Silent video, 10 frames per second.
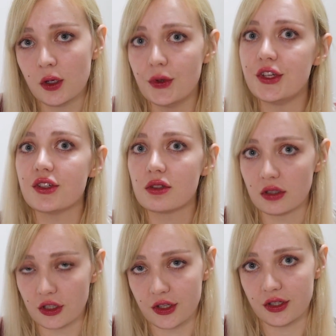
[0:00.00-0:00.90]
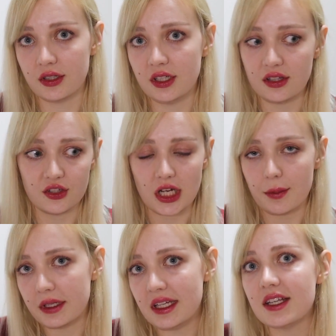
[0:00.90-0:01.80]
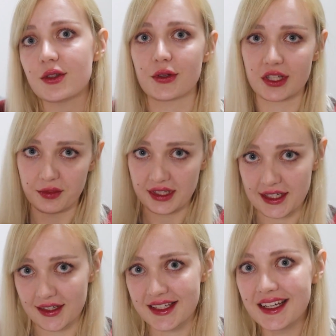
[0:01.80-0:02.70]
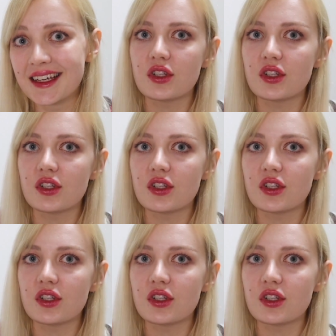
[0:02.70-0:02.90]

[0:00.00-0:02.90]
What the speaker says: which is learn either Japanese or something else.